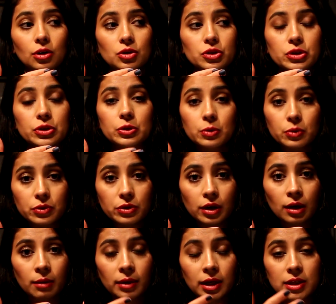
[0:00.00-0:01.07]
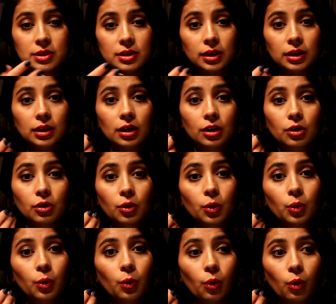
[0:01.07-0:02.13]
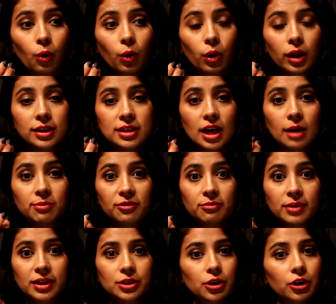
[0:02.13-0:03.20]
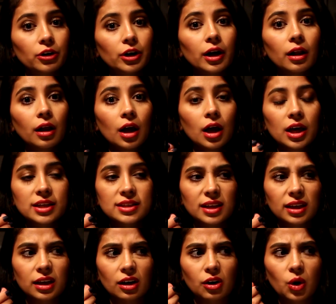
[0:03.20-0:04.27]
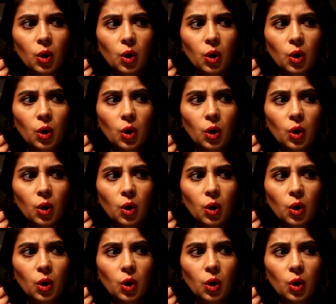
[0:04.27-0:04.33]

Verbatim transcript: soothes them, and it's like a cool type of material. It's like a